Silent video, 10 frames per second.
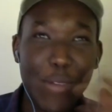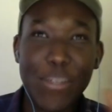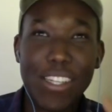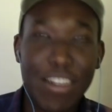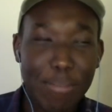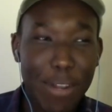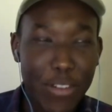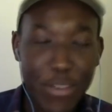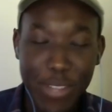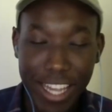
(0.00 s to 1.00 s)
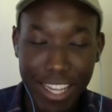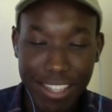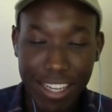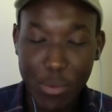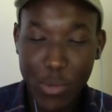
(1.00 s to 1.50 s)
We're talking about earlier
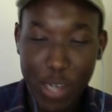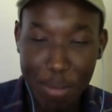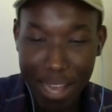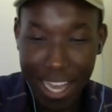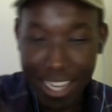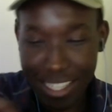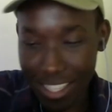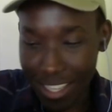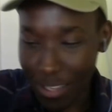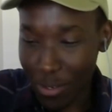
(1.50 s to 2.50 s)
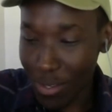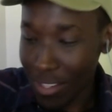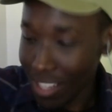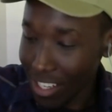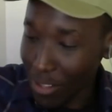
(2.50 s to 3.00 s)
dancing, and we'll come back to the little
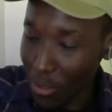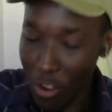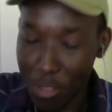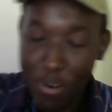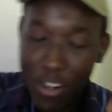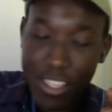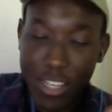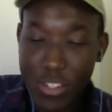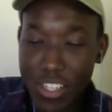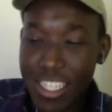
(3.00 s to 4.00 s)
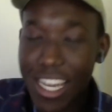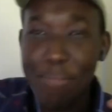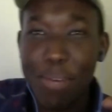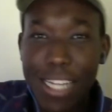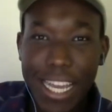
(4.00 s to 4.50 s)
other parts that you just said.
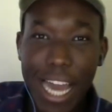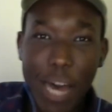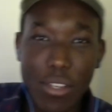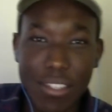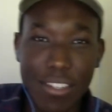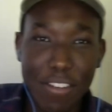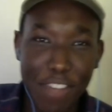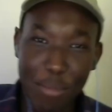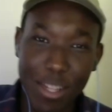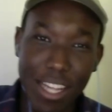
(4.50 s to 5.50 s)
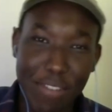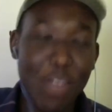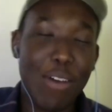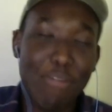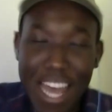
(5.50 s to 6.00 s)
But like, how was family life? I
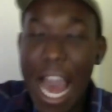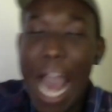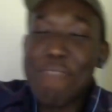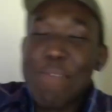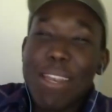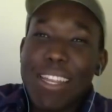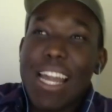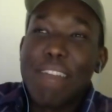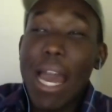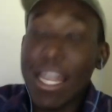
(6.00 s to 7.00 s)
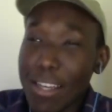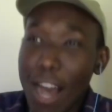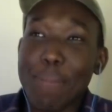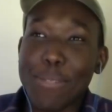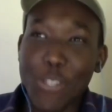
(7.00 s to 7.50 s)
know I've had the
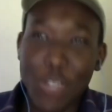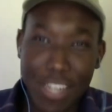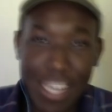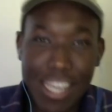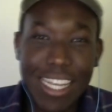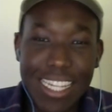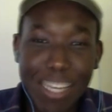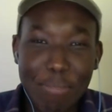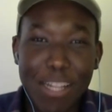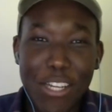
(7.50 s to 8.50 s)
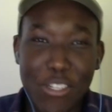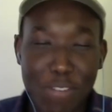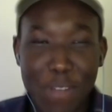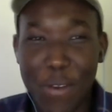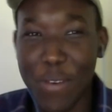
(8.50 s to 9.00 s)
opportunity and like pleasure
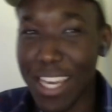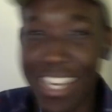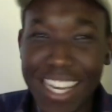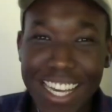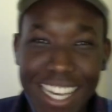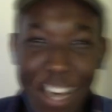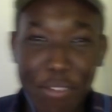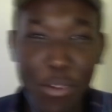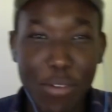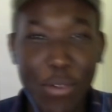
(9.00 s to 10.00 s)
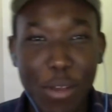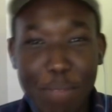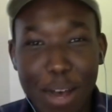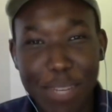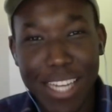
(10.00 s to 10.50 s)
of knowing
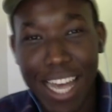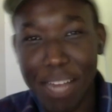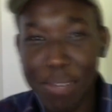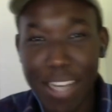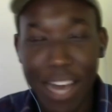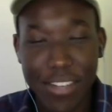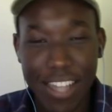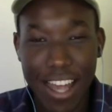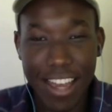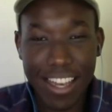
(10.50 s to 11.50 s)
mom and dad. But how's that?